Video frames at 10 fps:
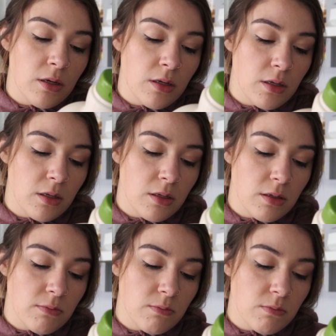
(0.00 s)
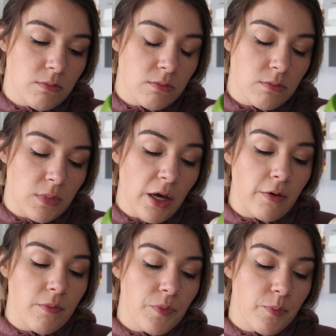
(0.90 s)

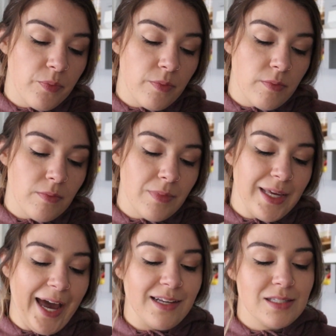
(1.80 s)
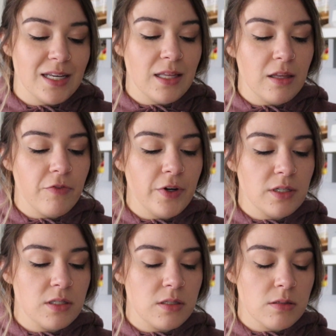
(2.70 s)
Oh, yeah, see, the
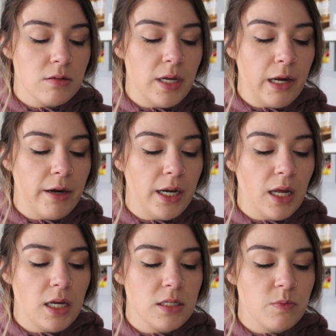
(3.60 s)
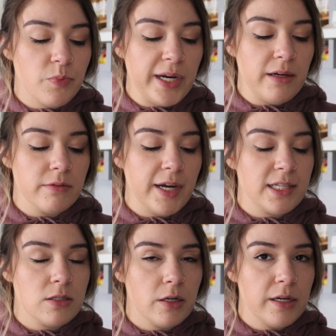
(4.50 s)
first ingredient is brown
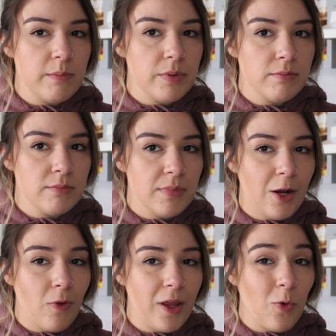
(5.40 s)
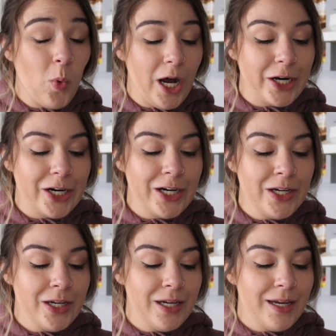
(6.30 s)
rice syrup, and then water,
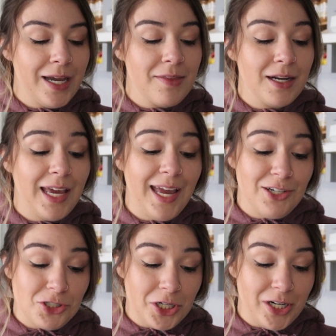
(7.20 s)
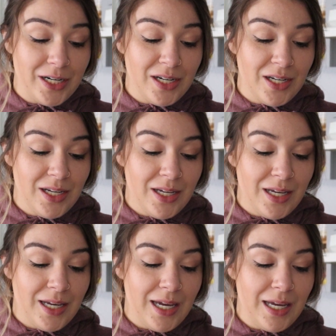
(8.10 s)
and then cane sugar,
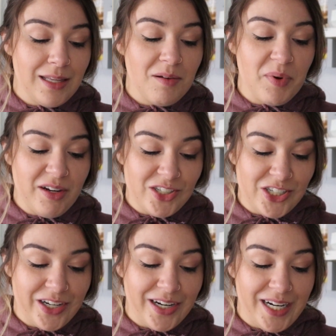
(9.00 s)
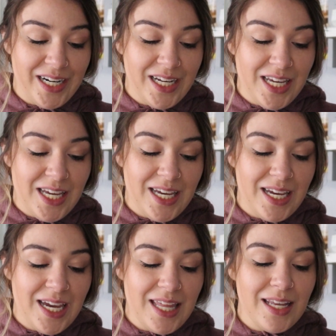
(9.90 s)
and then brown sugar,
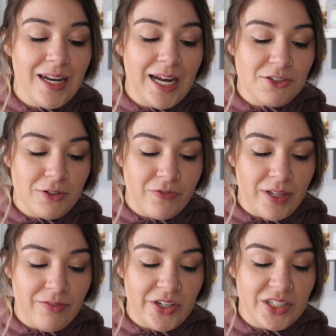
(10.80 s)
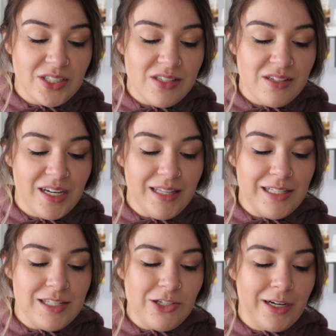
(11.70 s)
and then natural flavors, and
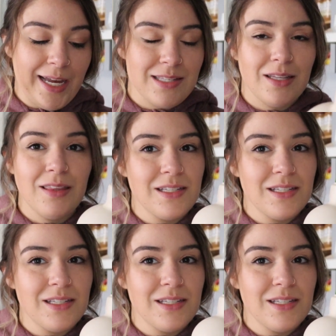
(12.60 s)
then citric acid.